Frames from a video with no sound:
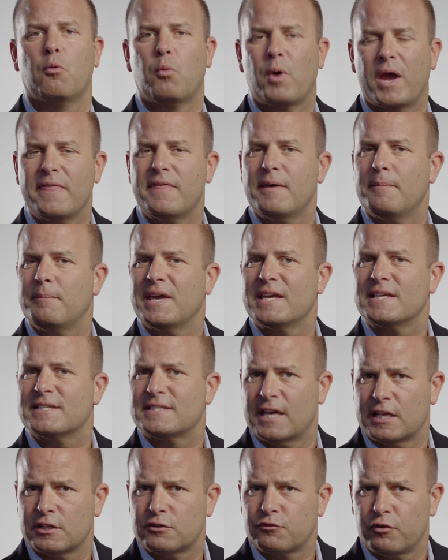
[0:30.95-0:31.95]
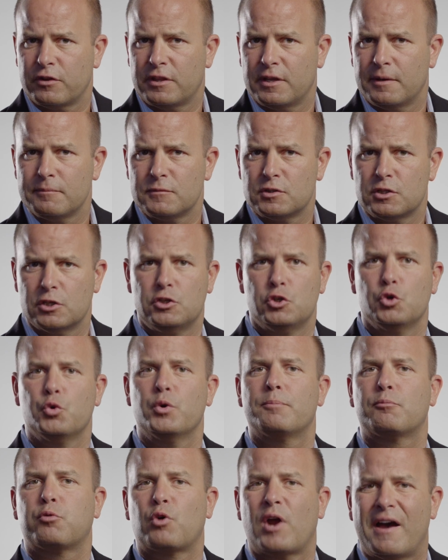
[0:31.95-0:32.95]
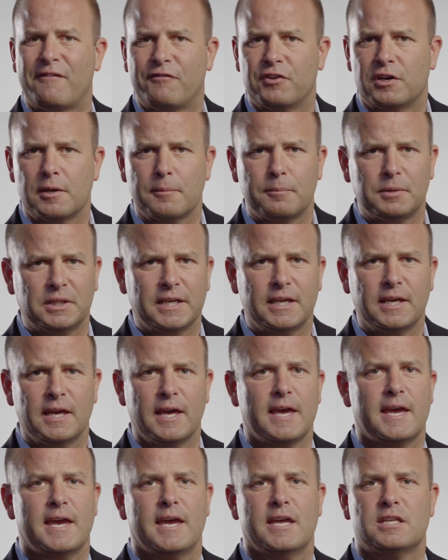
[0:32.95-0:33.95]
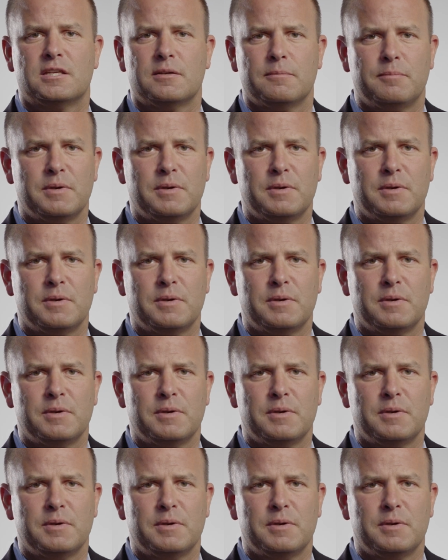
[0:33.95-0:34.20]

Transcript: way that makes sense for them, to do it profitably, and to